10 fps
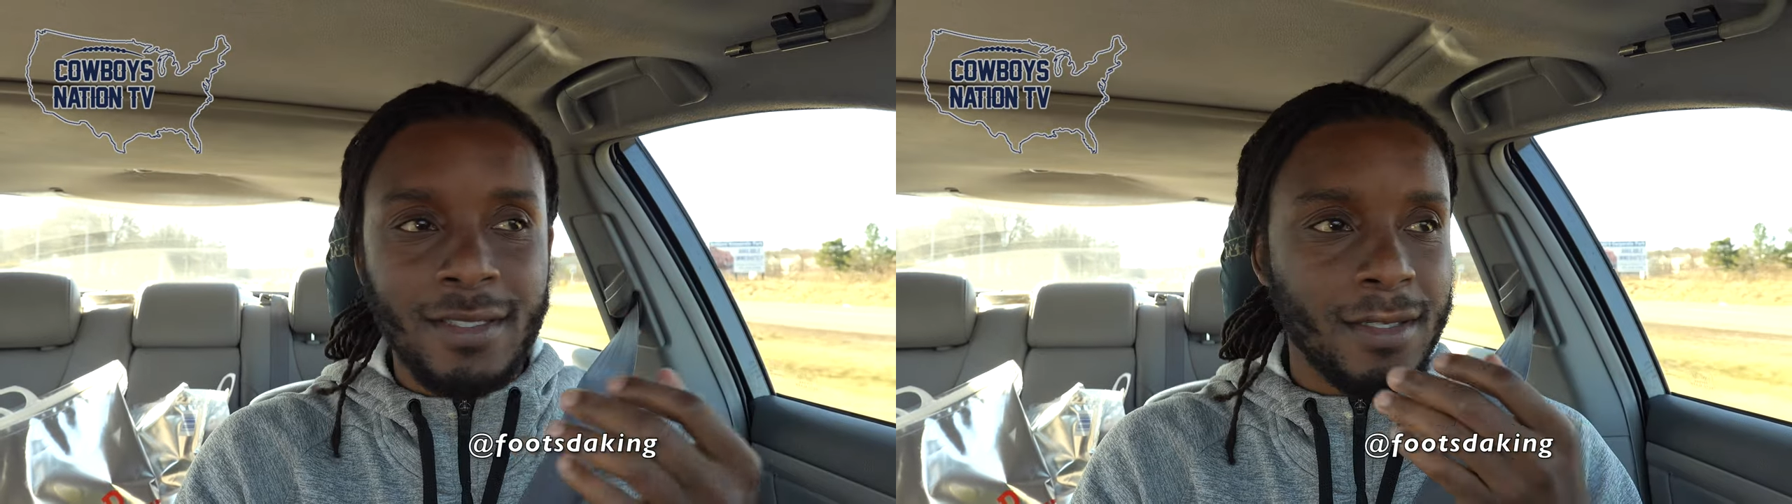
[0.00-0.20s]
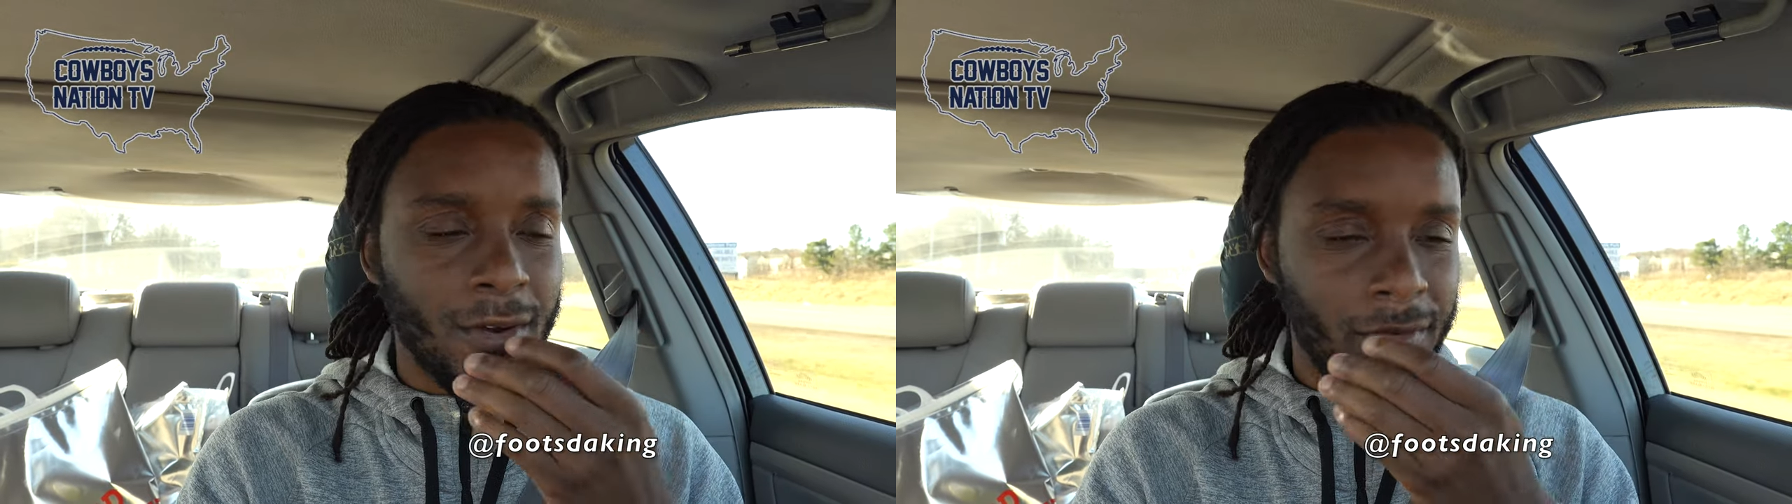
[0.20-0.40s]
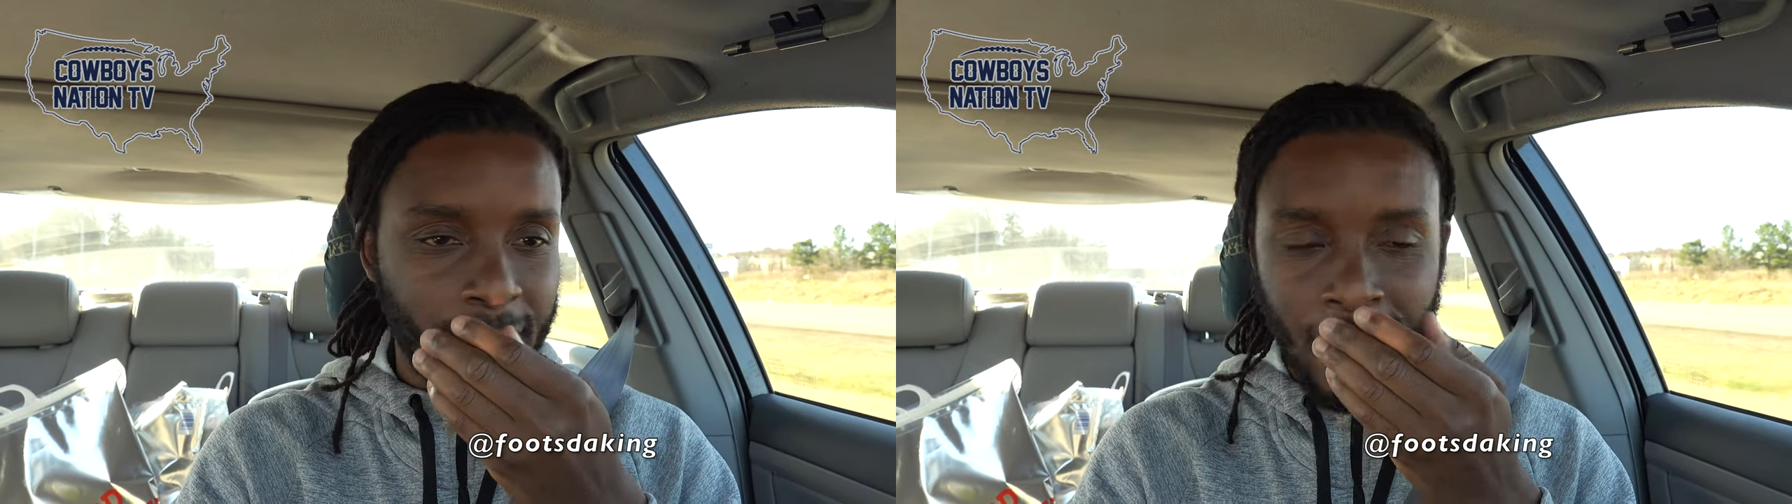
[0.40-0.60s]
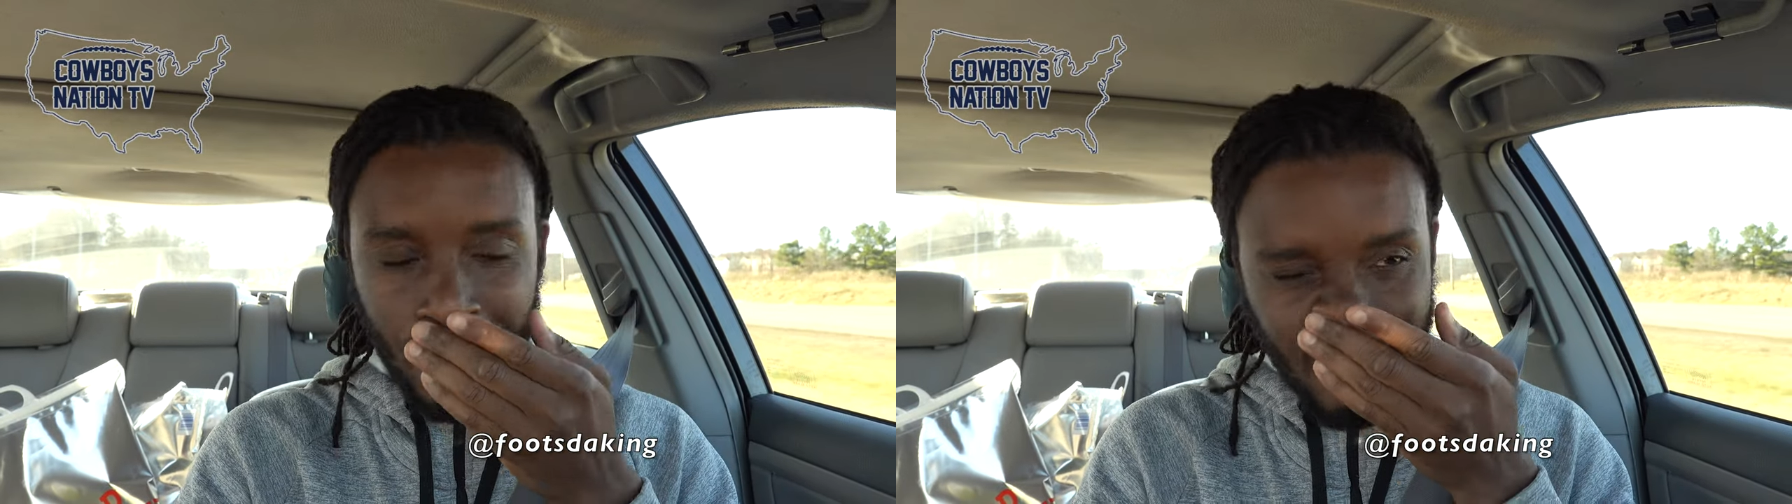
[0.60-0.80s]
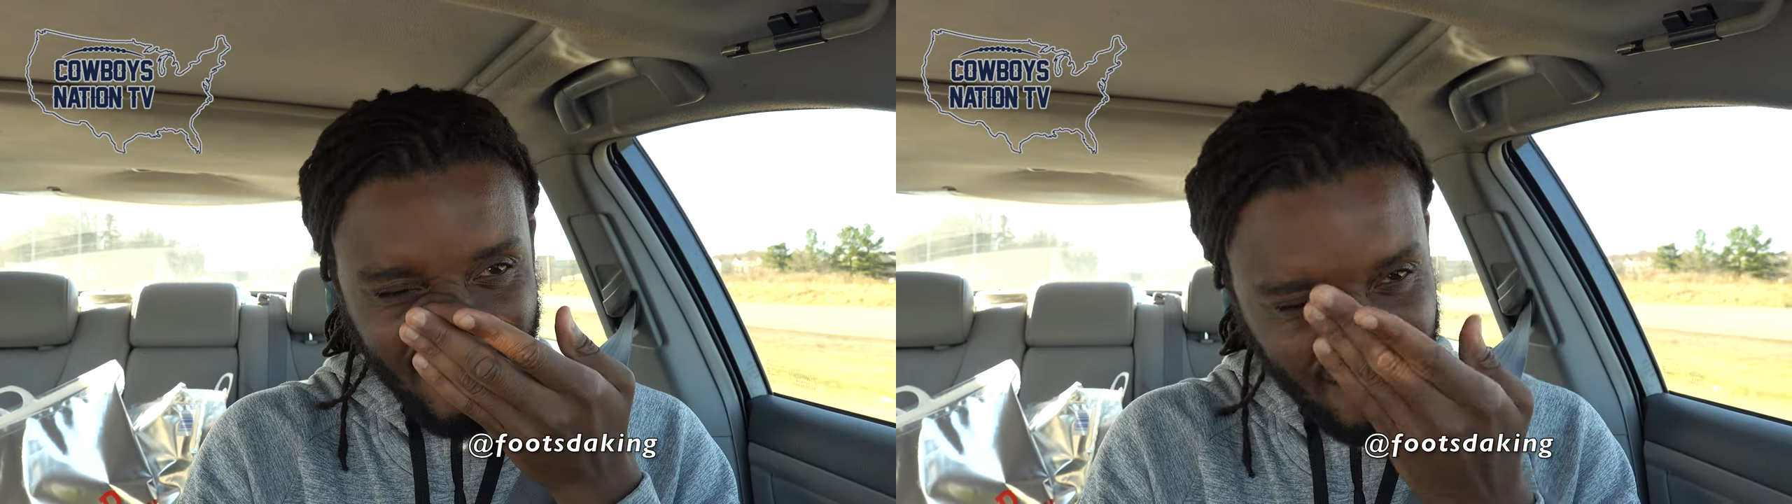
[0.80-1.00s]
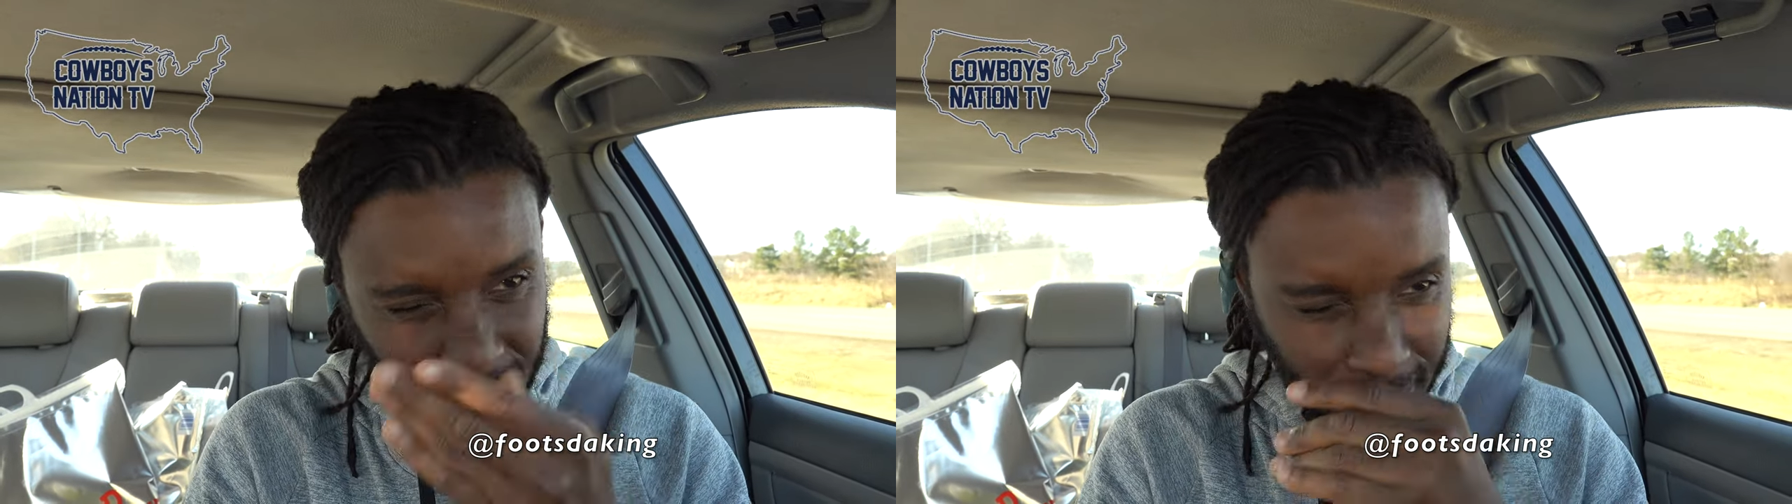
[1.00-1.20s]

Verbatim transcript: Hopefully it ain't no, no,